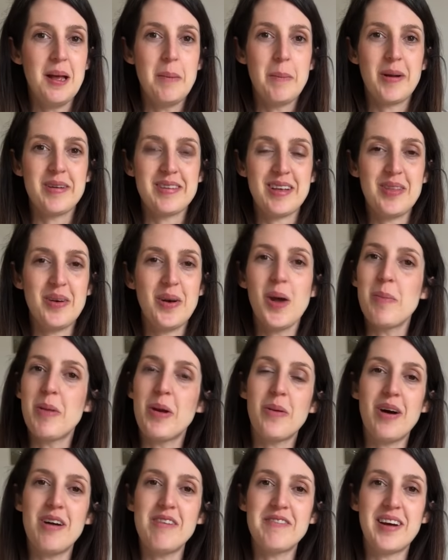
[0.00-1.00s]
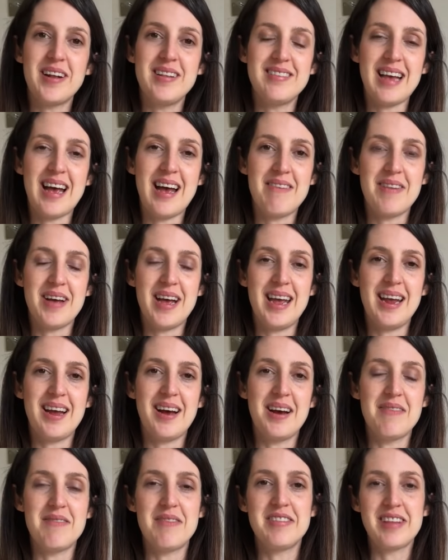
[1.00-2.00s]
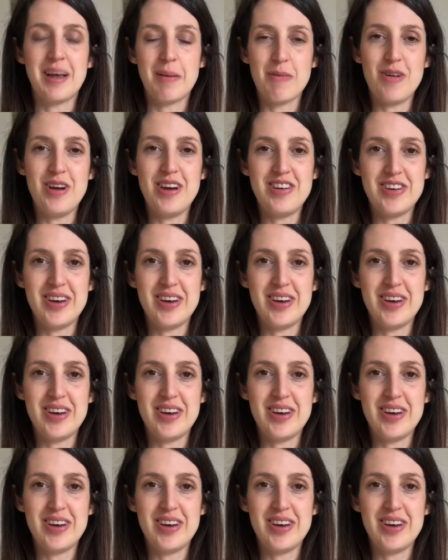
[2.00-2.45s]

because I thought it would be quite fun to have a kind of summery